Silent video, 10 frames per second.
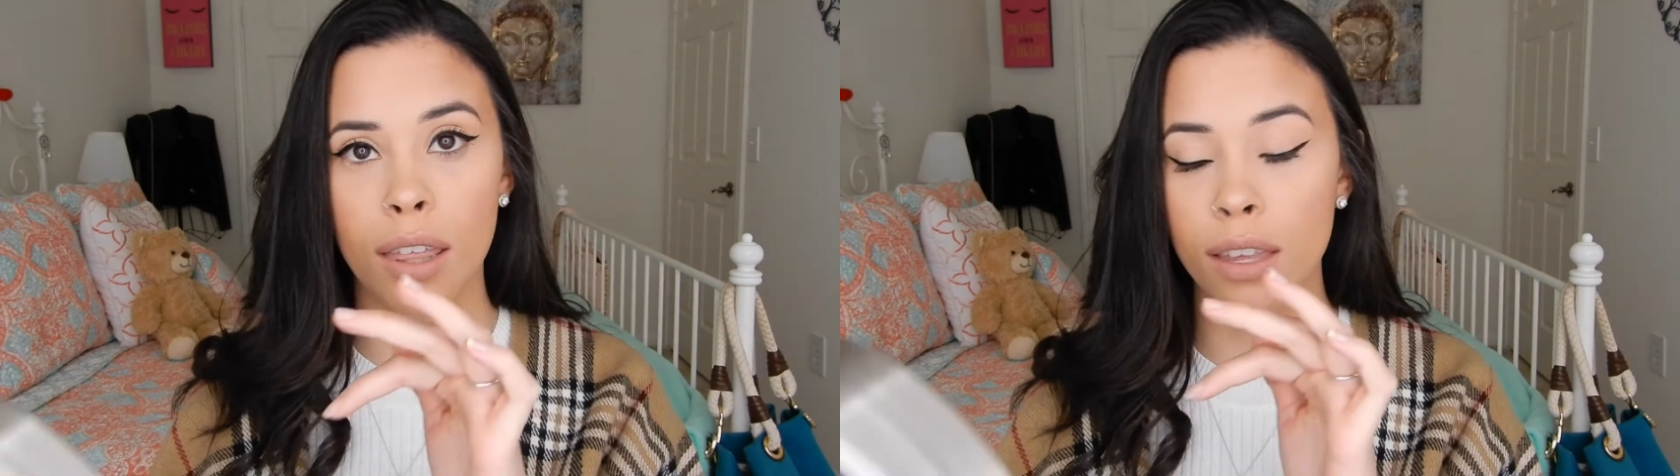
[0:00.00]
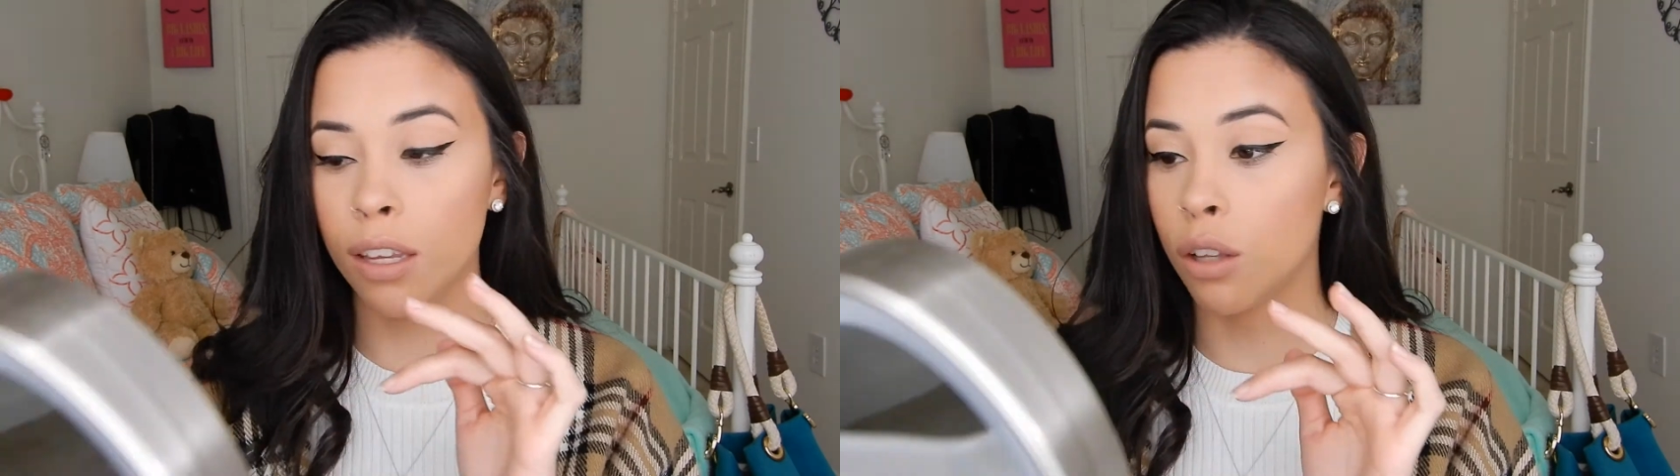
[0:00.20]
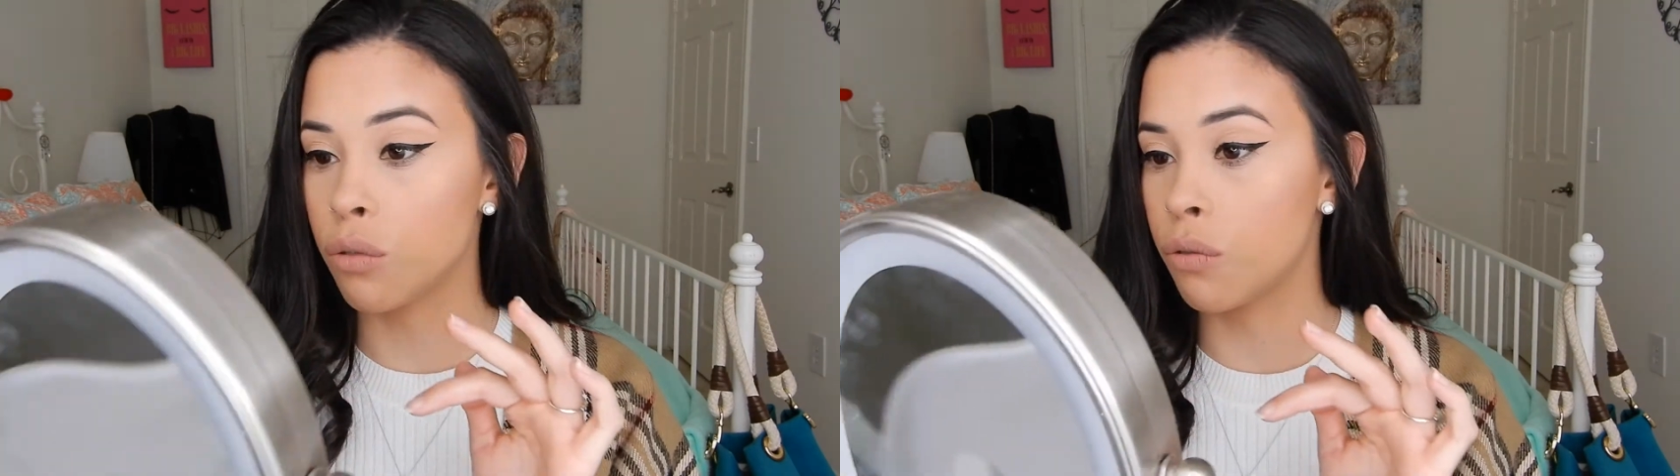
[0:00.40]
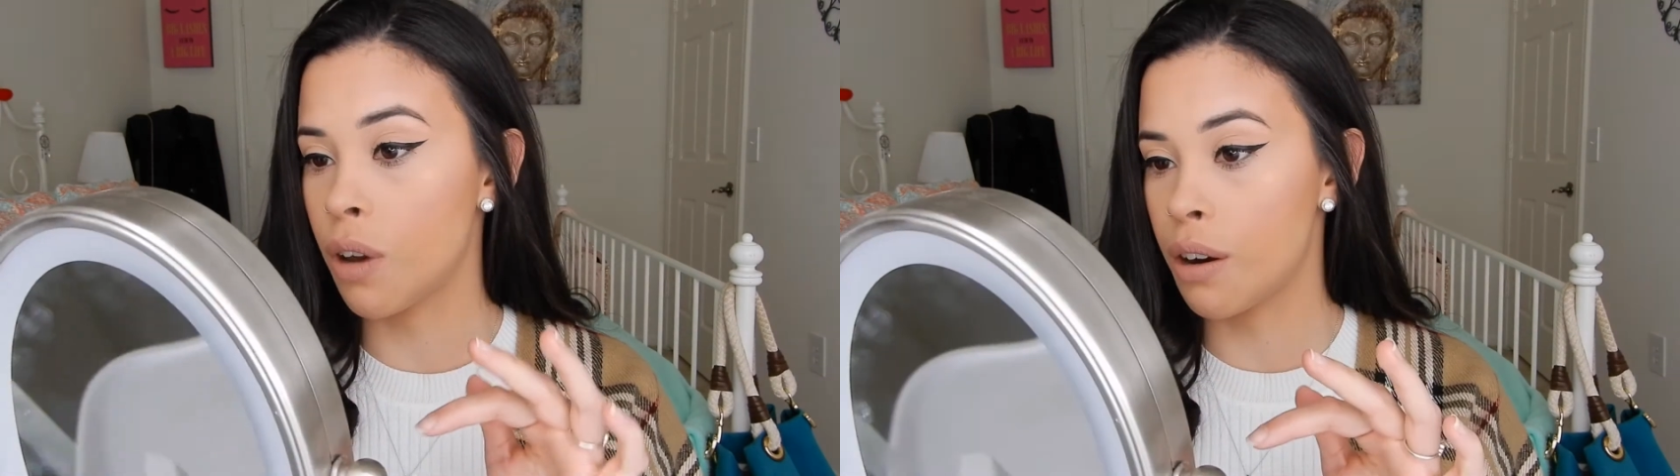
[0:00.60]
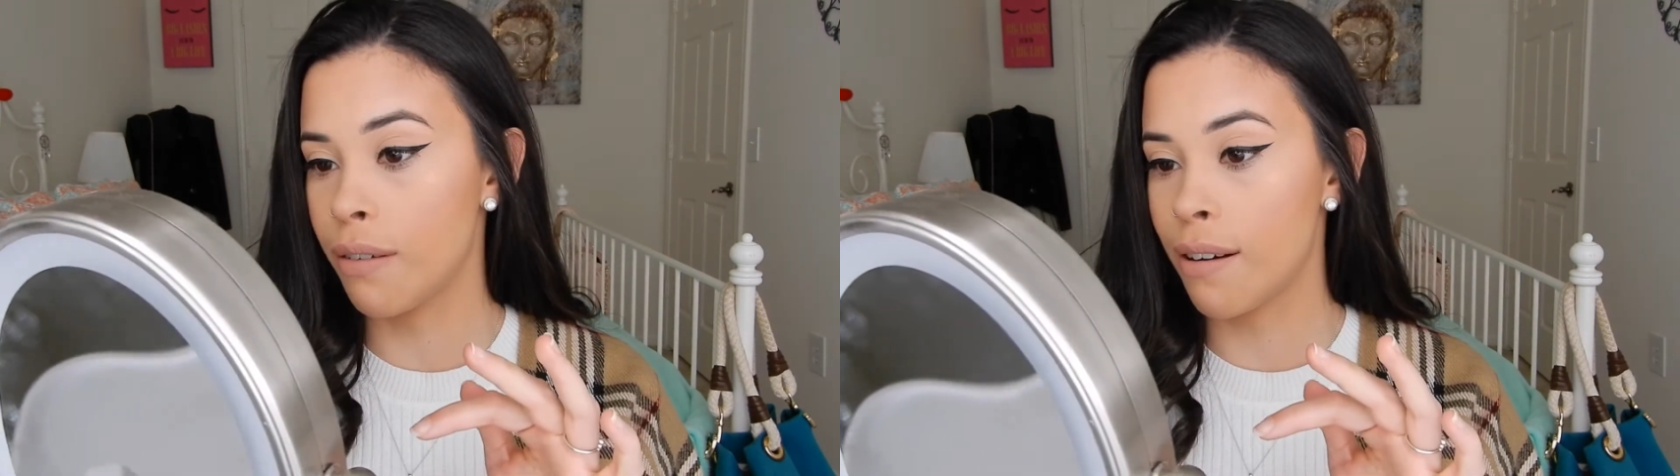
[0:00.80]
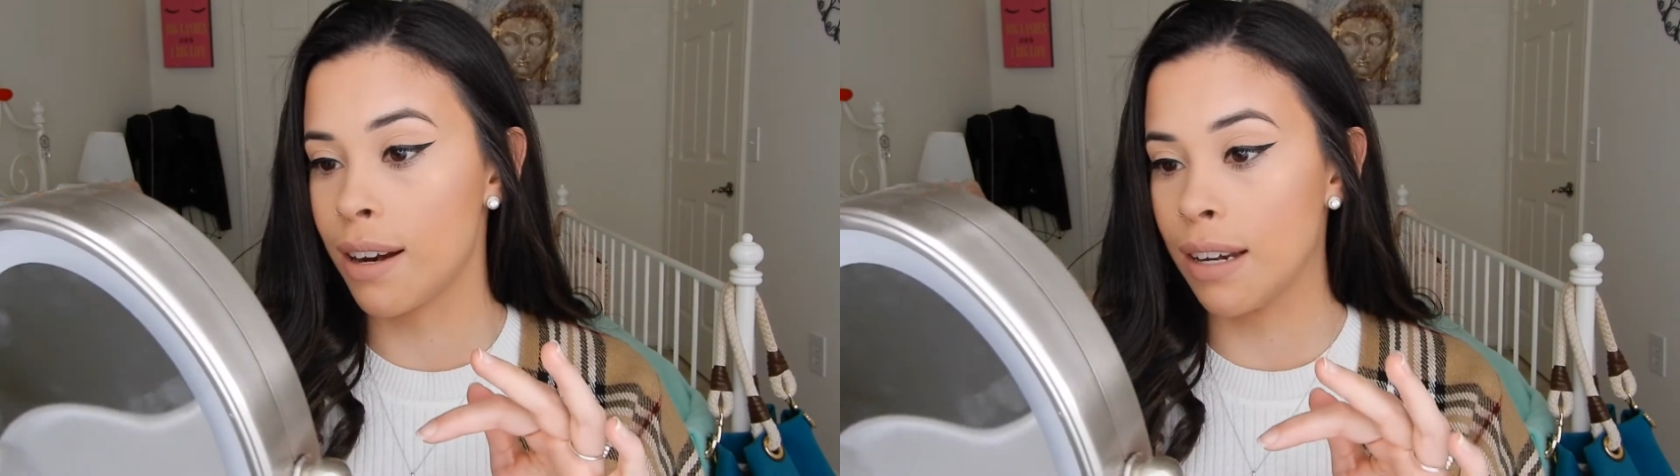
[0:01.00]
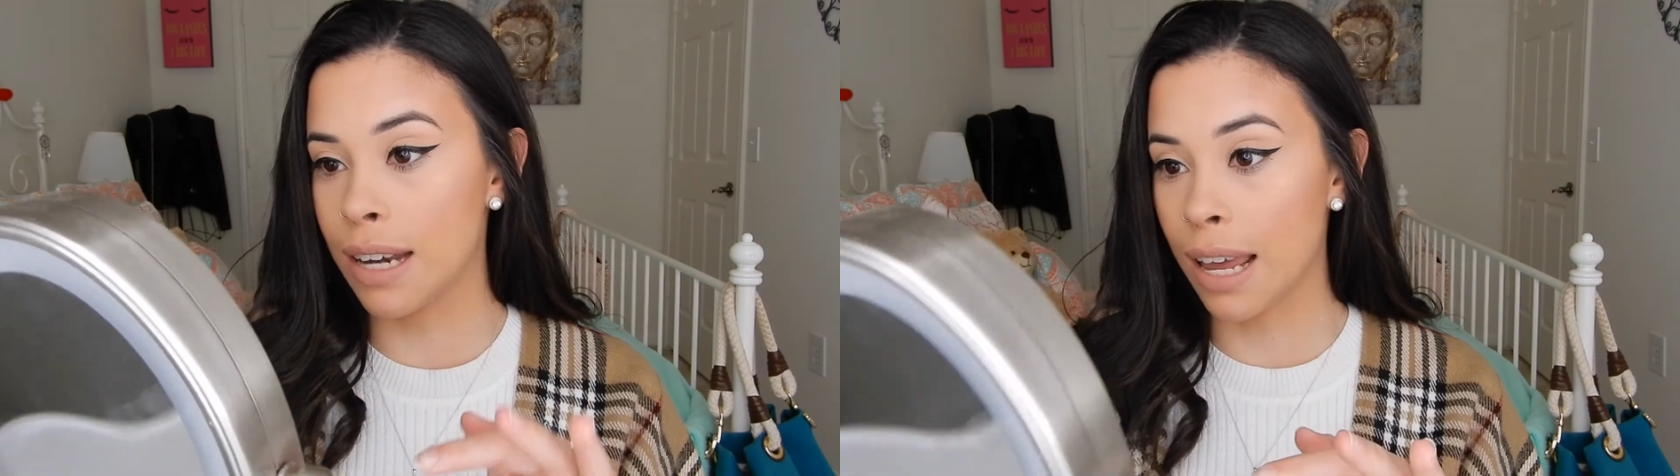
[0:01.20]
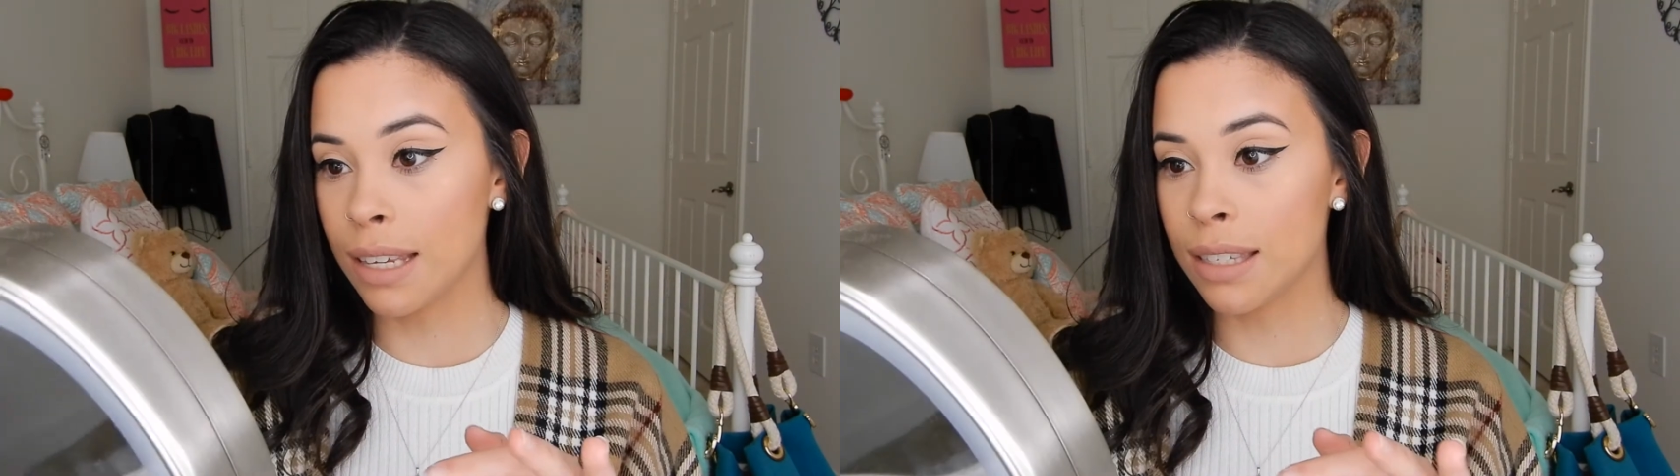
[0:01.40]
I think it looks very, very
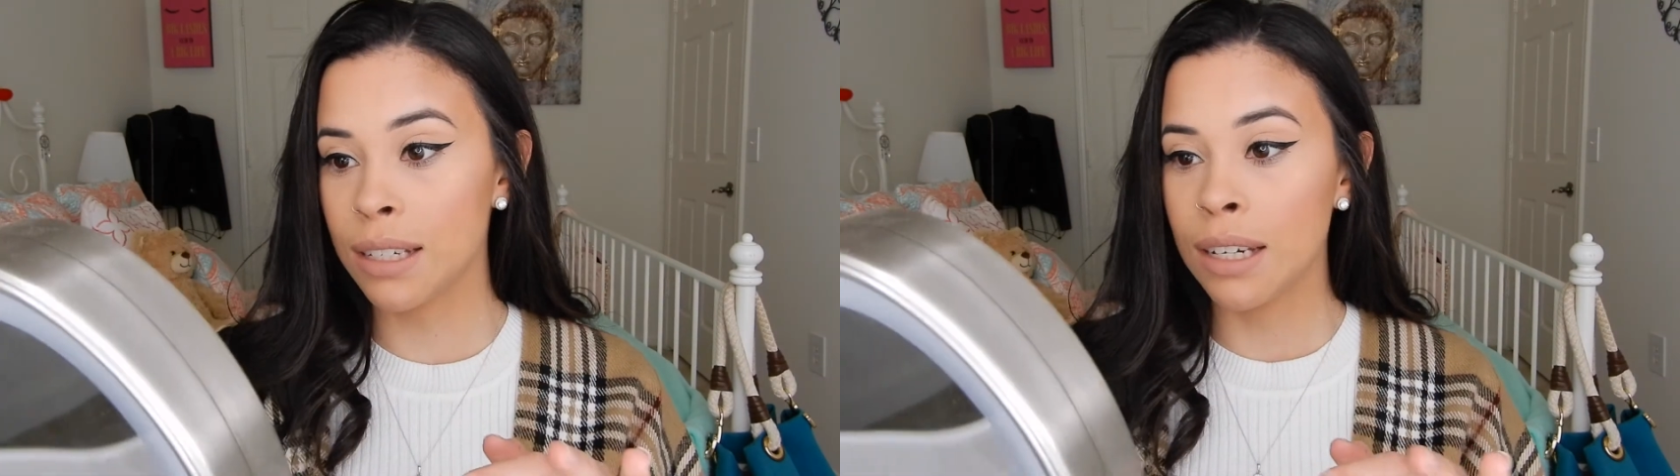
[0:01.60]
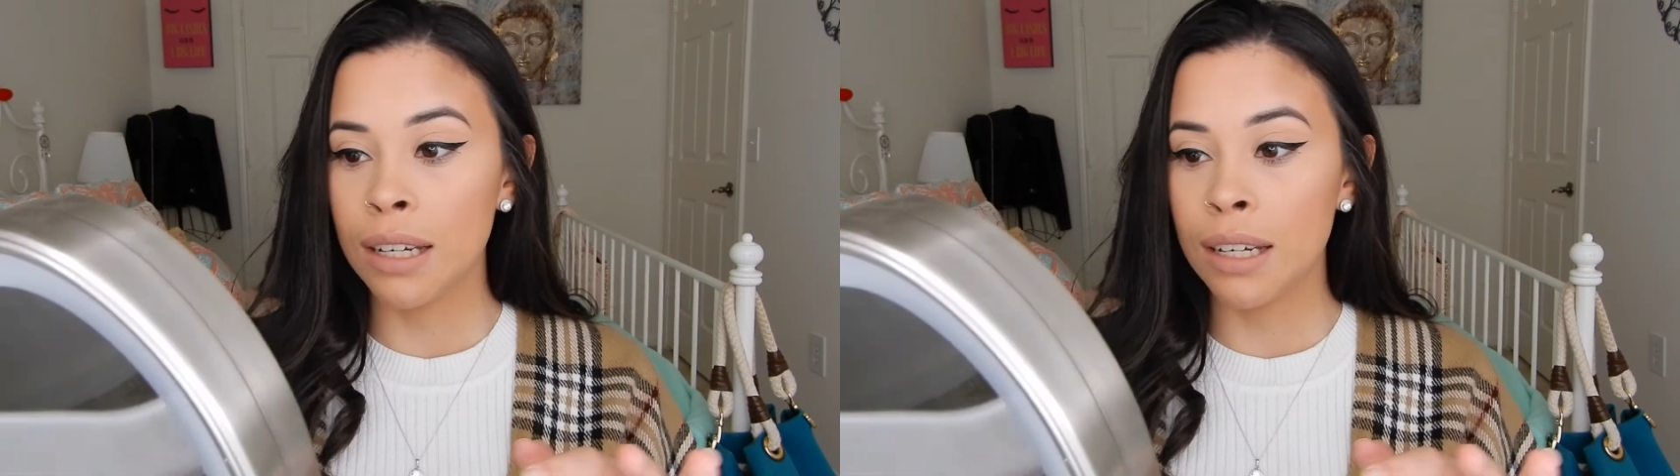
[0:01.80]
nice.